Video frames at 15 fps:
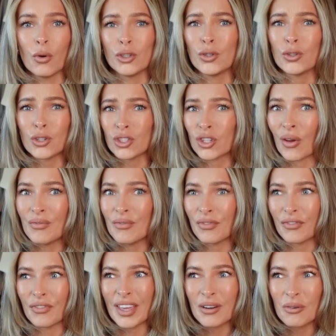or you just don't
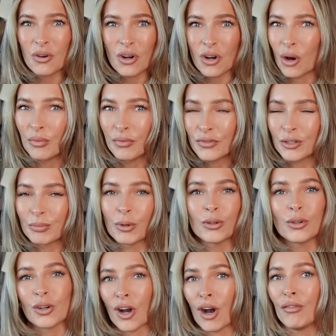feel comfortable
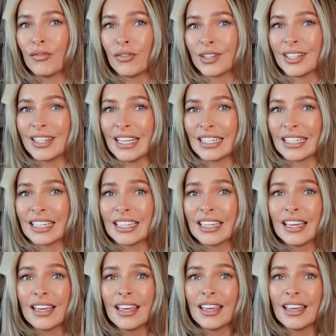or confident in it,